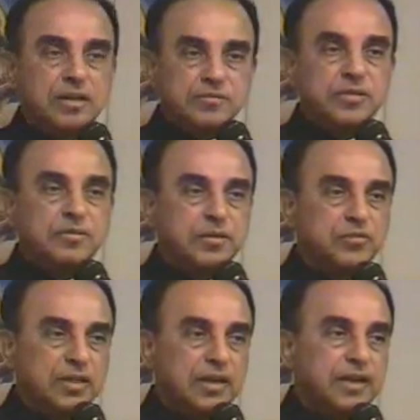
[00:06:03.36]
Rama SWamy,
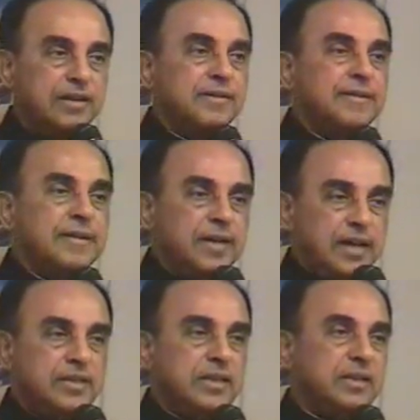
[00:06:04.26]

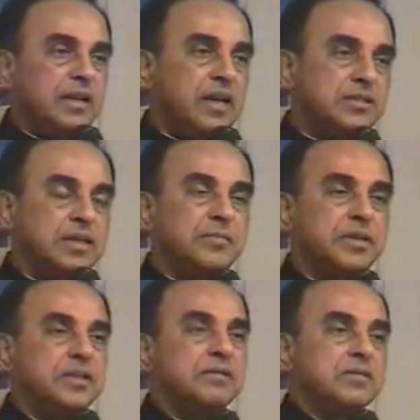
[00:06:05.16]
and then the last
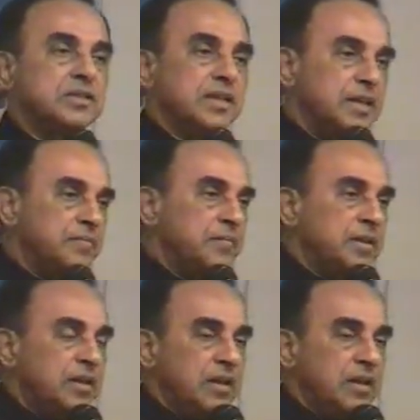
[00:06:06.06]
committee was set up